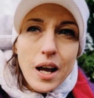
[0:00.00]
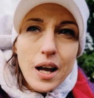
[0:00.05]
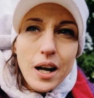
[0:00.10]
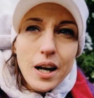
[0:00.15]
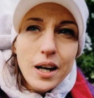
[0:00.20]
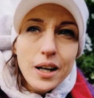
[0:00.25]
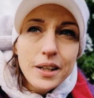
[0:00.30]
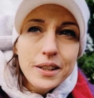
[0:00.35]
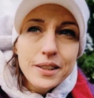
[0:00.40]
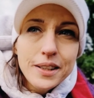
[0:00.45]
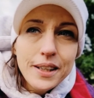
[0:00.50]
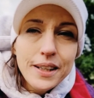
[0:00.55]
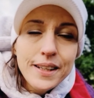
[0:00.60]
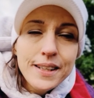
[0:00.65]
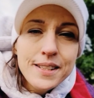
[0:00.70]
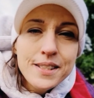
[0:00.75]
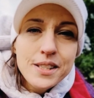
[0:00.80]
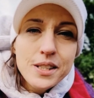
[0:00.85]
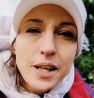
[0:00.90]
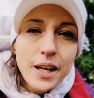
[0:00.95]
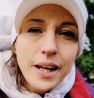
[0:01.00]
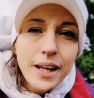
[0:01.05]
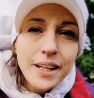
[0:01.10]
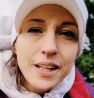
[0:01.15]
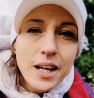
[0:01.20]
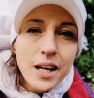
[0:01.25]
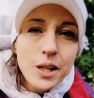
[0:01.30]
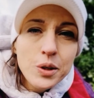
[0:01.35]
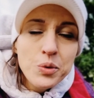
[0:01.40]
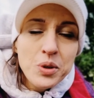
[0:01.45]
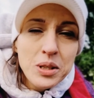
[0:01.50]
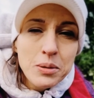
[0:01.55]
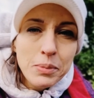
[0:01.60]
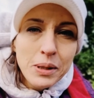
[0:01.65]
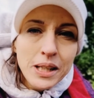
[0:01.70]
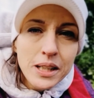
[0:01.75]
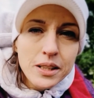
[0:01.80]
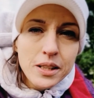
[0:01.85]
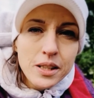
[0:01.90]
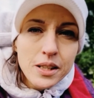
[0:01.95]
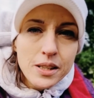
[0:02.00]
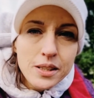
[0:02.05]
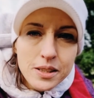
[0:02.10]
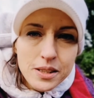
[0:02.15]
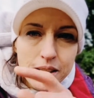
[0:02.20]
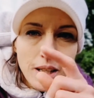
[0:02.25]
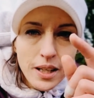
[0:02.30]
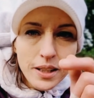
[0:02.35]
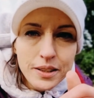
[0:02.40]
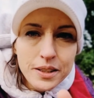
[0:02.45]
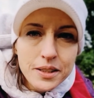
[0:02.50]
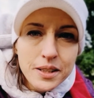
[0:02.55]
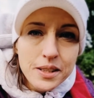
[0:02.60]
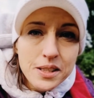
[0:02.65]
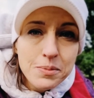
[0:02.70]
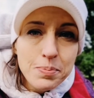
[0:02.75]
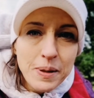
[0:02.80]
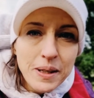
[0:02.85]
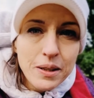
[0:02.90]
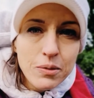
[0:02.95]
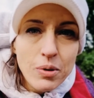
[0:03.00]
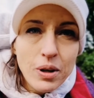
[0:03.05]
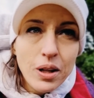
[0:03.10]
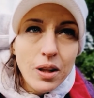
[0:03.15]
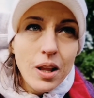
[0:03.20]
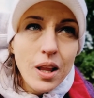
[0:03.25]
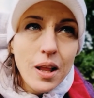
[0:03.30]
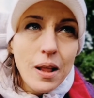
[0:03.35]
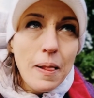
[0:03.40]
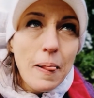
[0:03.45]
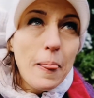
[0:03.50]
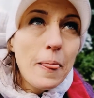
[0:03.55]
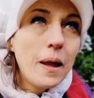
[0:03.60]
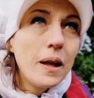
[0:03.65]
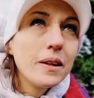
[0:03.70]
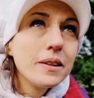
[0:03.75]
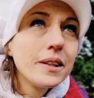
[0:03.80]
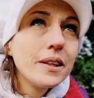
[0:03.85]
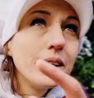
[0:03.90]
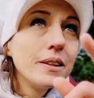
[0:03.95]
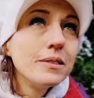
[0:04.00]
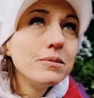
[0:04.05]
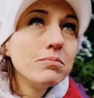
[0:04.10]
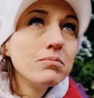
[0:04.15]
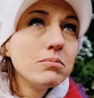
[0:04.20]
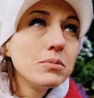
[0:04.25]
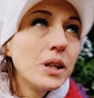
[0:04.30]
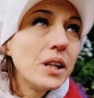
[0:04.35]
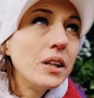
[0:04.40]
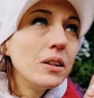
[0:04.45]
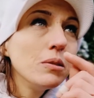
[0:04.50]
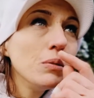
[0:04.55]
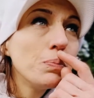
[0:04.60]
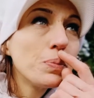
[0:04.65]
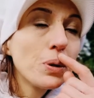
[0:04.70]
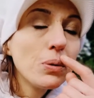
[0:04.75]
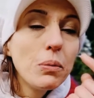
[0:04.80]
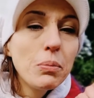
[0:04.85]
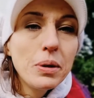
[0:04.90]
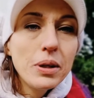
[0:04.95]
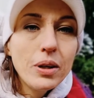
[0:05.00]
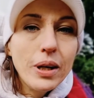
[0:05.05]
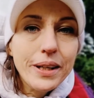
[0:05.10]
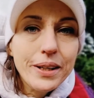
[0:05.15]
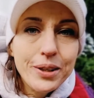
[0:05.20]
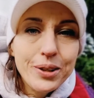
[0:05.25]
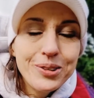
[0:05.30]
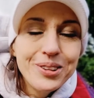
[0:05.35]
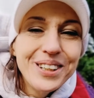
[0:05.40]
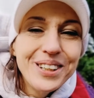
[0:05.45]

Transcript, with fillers: and is 800 meters under the Speedwell, the hill probably, I don't know.